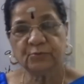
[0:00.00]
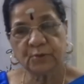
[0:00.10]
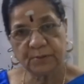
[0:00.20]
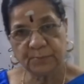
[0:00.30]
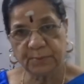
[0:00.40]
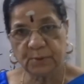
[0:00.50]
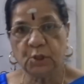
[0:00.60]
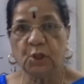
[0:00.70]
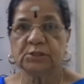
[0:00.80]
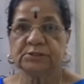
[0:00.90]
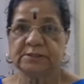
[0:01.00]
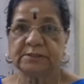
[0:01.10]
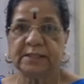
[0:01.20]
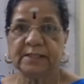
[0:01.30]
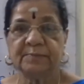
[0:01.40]
for a
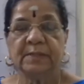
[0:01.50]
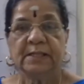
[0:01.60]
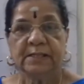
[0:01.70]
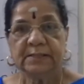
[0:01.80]
prolonged time,